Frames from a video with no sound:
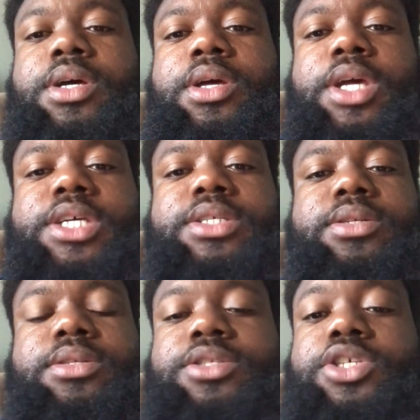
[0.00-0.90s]
is
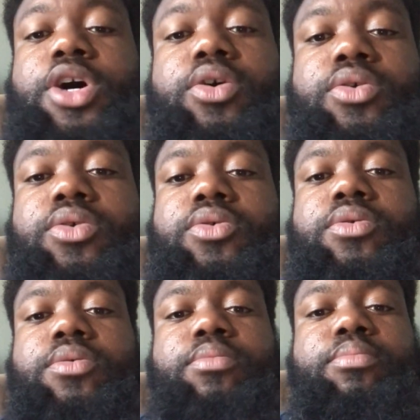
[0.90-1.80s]
total
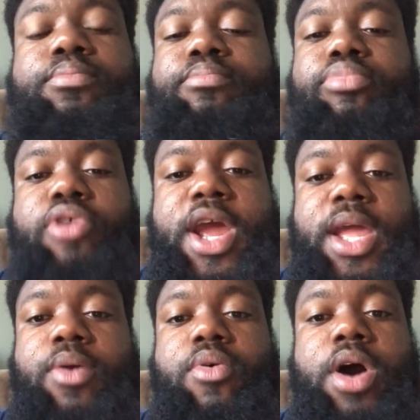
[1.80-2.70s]

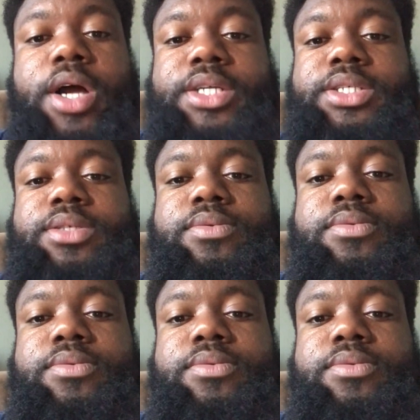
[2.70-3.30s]
brainwash.